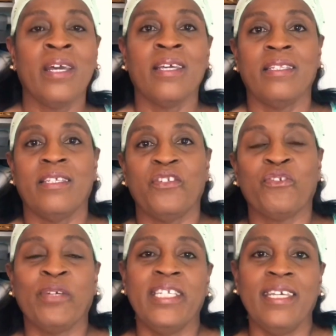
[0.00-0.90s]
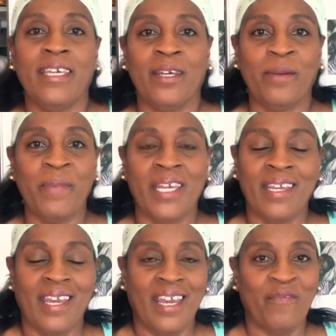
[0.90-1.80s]
This is Teresa M,
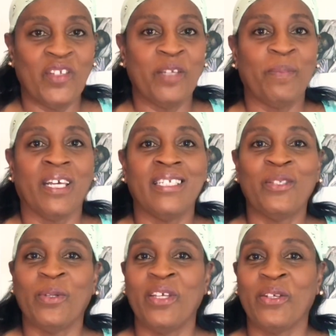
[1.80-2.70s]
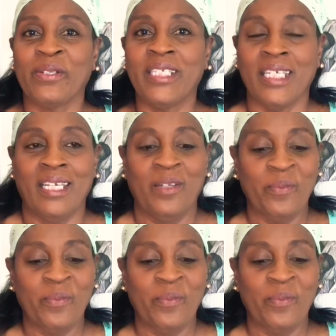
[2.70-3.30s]
aka fifty plus twenty thirteen.